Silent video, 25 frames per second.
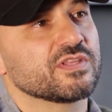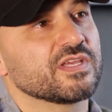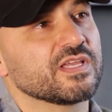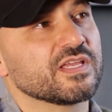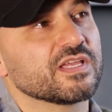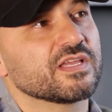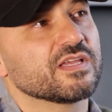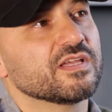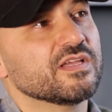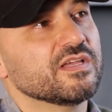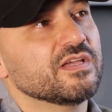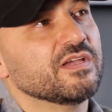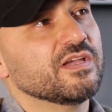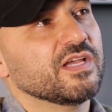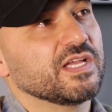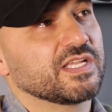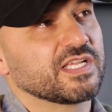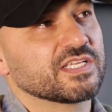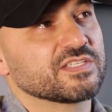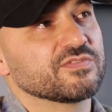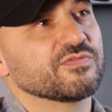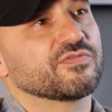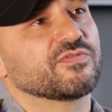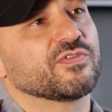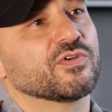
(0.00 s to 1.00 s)
think it
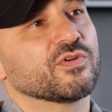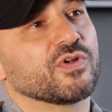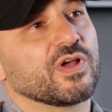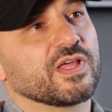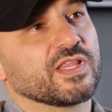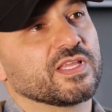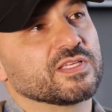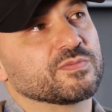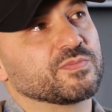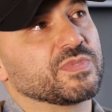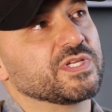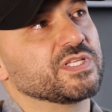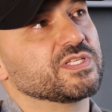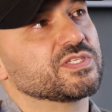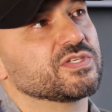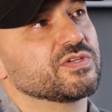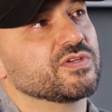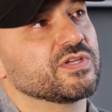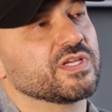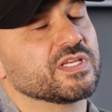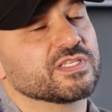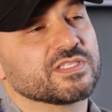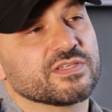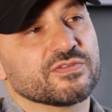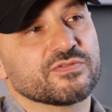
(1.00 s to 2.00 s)
doesn't feel like there's been two
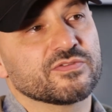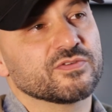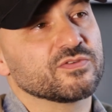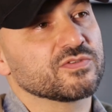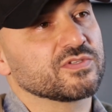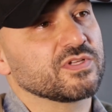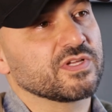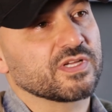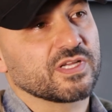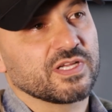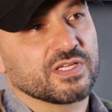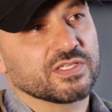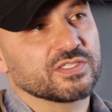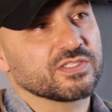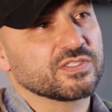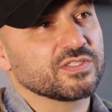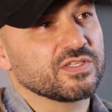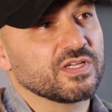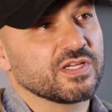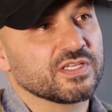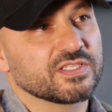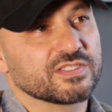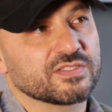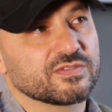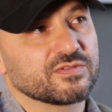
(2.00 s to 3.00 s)
years. It feels like I,
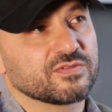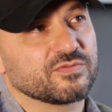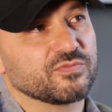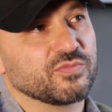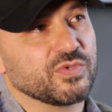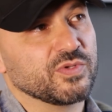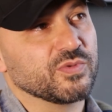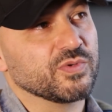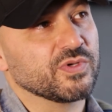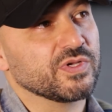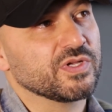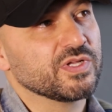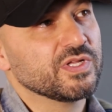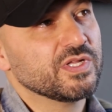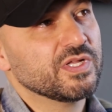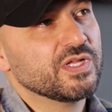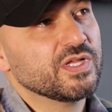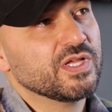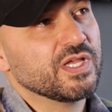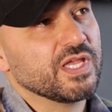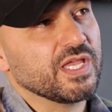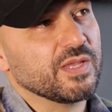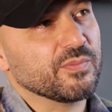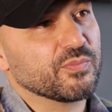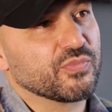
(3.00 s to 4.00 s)
I we were
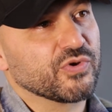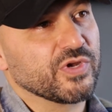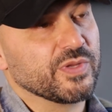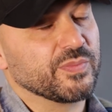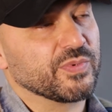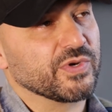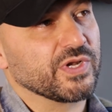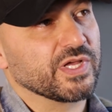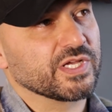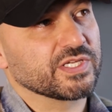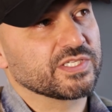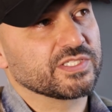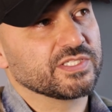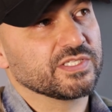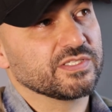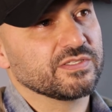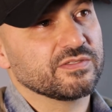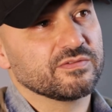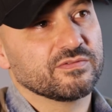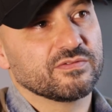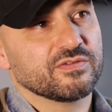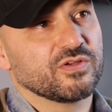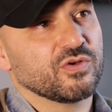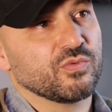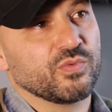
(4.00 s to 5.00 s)
in
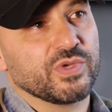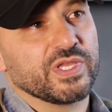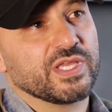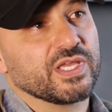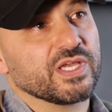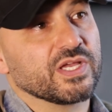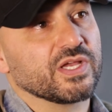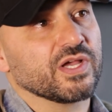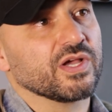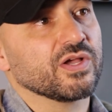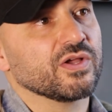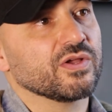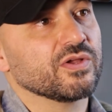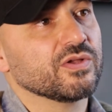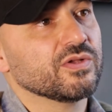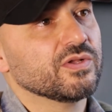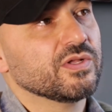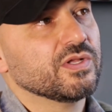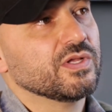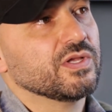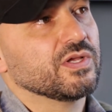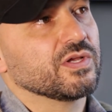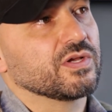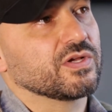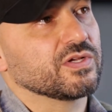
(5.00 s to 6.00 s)
pre-production a week ago
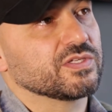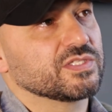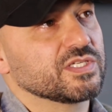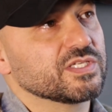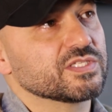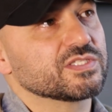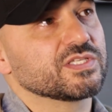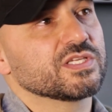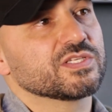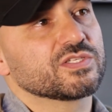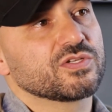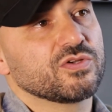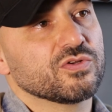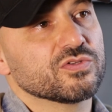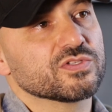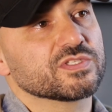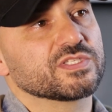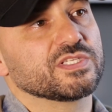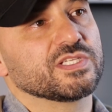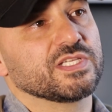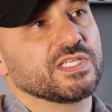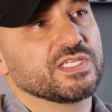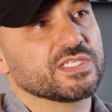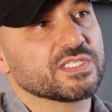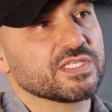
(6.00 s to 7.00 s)
because it's there's
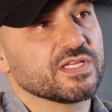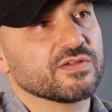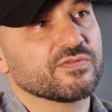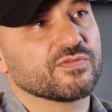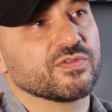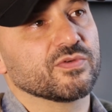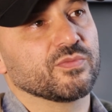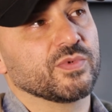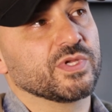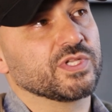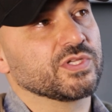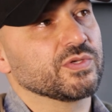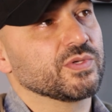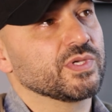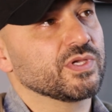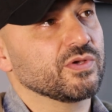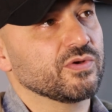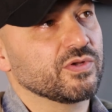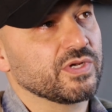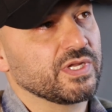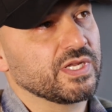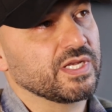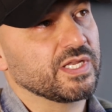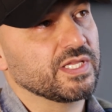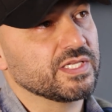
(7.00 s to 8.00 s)
constantly stuff that we're doing
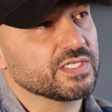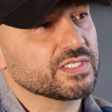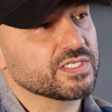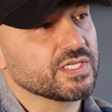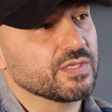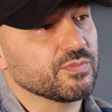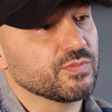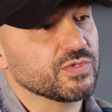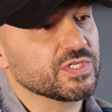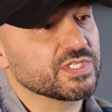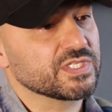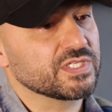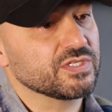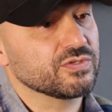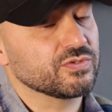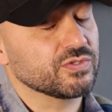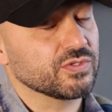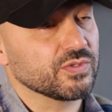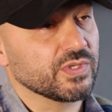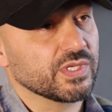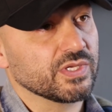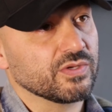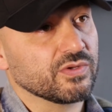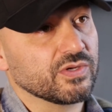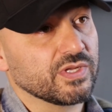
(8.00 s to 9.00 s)
on it is, and we're still
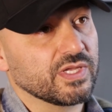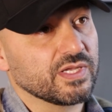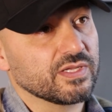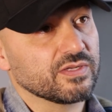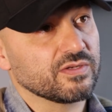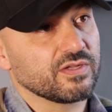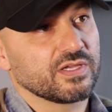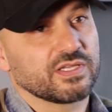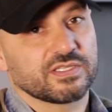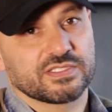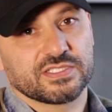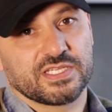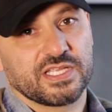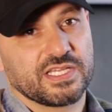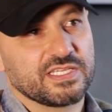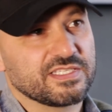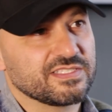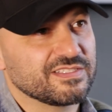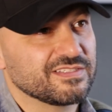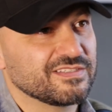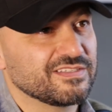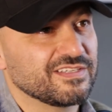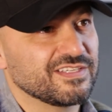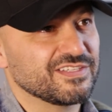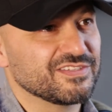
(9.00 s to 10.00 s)
doing on it like
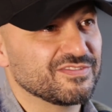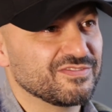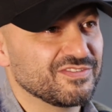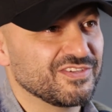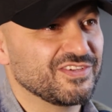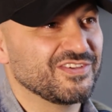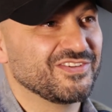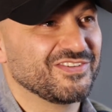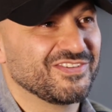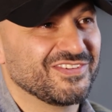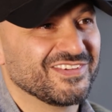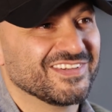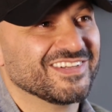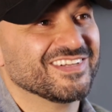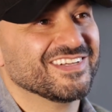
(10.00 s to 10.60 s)
today's interview.